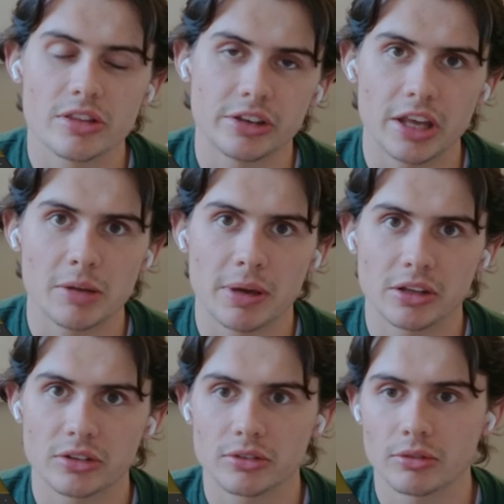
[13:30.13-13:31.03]
in the
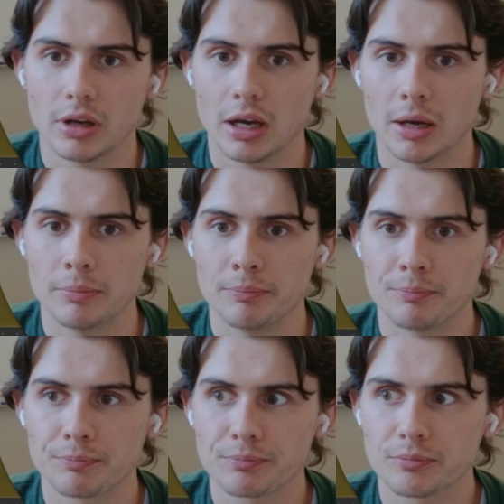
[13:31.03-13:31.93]
database,
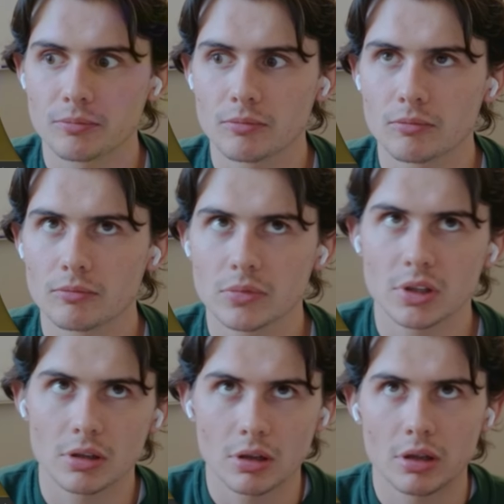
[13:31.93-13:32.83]

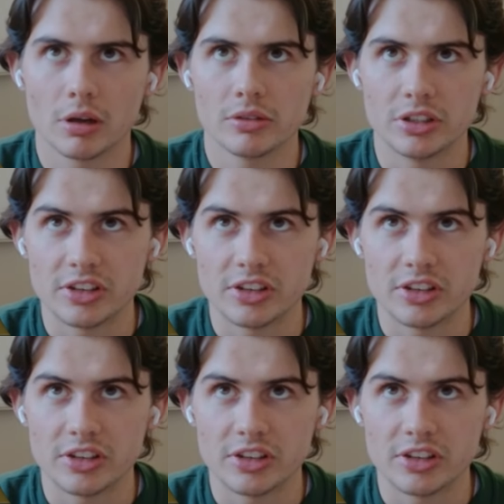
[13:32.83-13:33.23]
the